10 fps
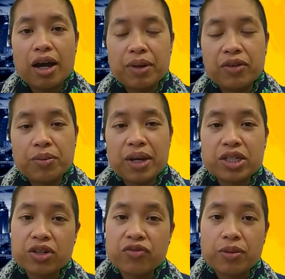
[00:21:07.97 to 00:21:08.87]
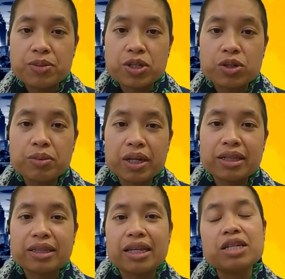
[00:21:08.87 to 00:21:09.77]
information from
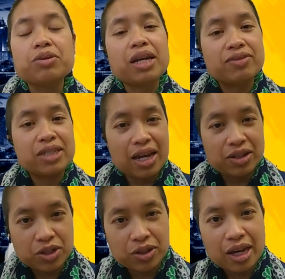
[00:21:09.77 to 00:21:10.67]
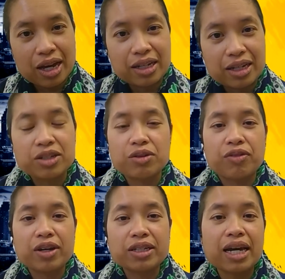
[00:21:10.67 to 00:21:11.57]
Schoolment, then you would have to enter that into
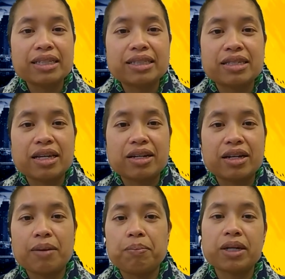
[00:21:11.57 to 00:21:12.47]
Frontline to set it up.